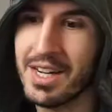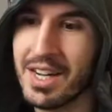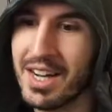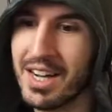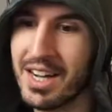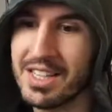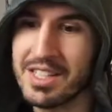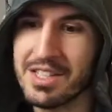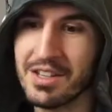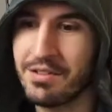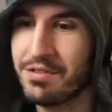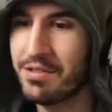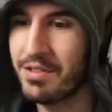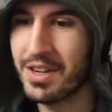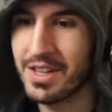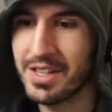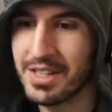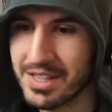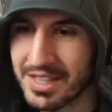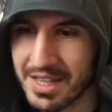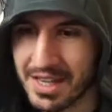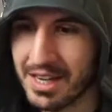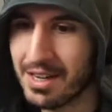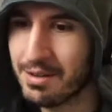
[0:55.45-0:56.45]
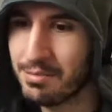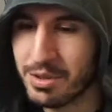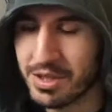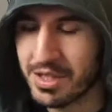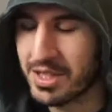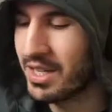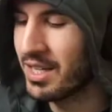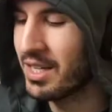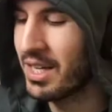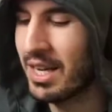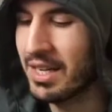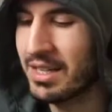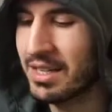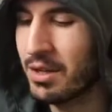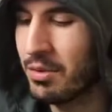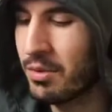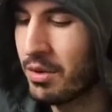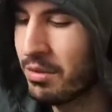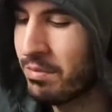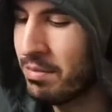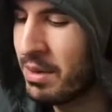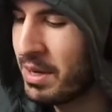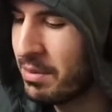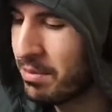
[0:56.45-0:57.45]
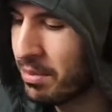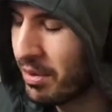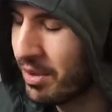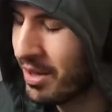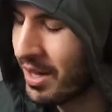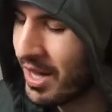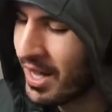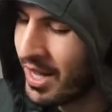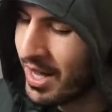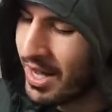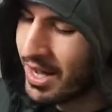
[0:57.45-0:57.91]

It's a fun time just connecting with people.